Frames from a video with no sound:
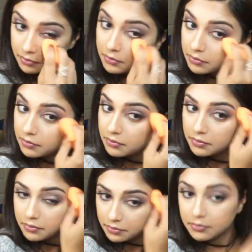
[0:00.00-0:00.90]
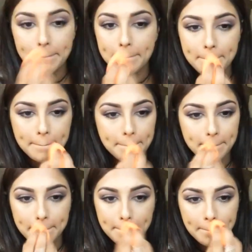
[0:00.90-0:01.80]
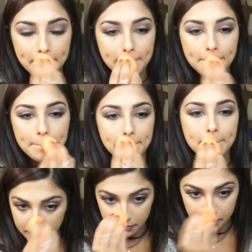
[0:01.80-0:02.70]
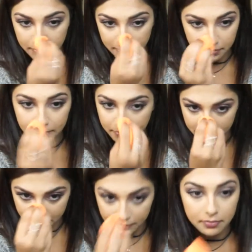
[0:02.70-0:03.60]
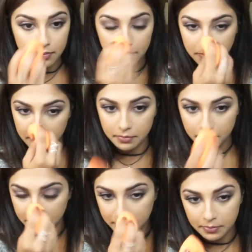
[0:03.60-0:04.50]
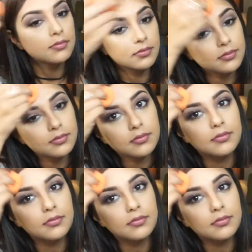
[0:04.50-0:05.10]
it and not blending it all into each other. And that's really all you need to do to blend.